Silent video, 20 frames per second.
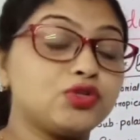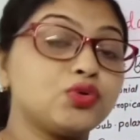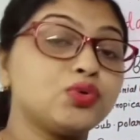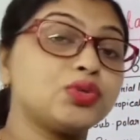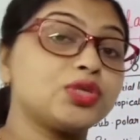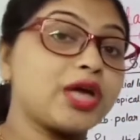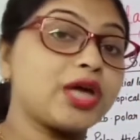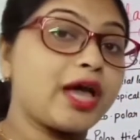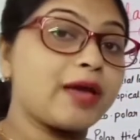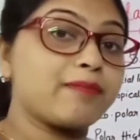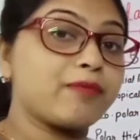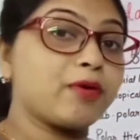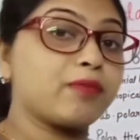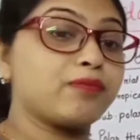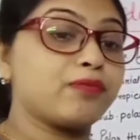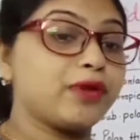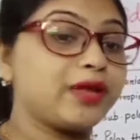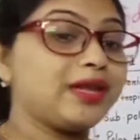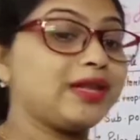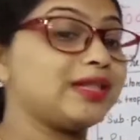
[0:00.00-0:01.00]
type
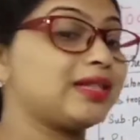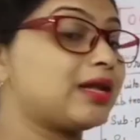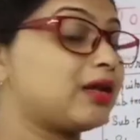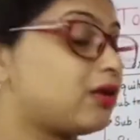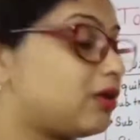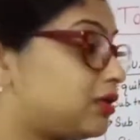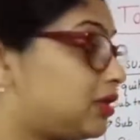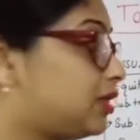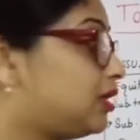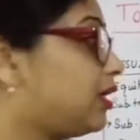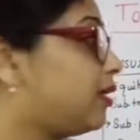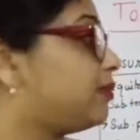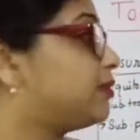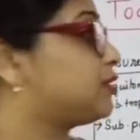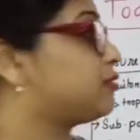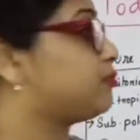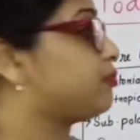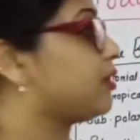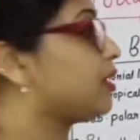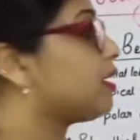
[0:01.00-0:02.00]
of wind in the northern
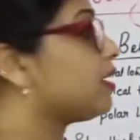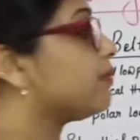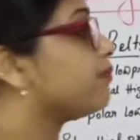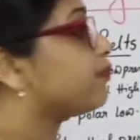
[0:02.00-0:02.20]
hemisphere,